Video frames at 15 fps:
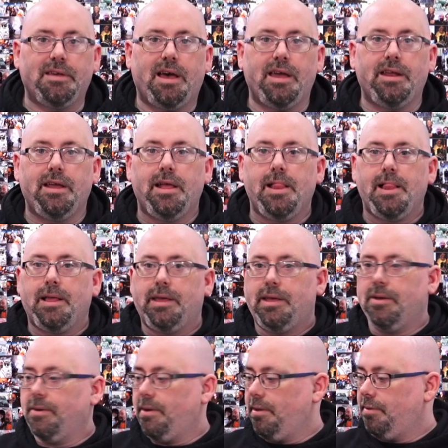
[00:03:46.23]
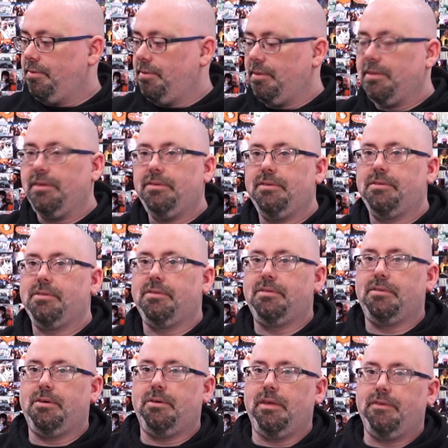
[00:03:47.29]
side, here it is. This is the
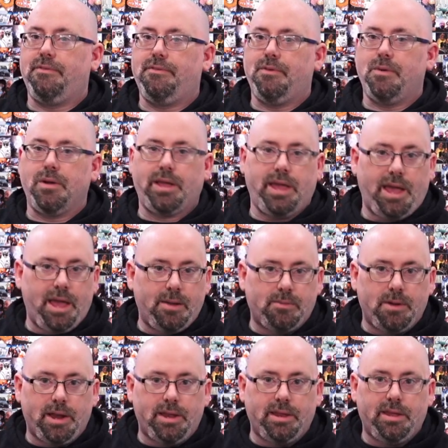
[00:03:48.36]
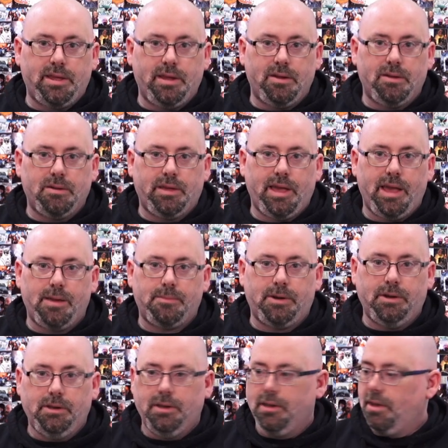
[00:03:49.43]
Sony 4K right here
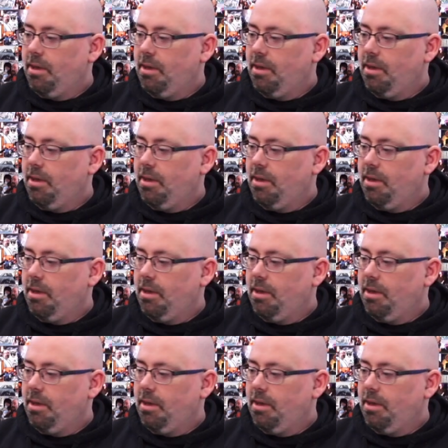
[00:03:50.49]
camera.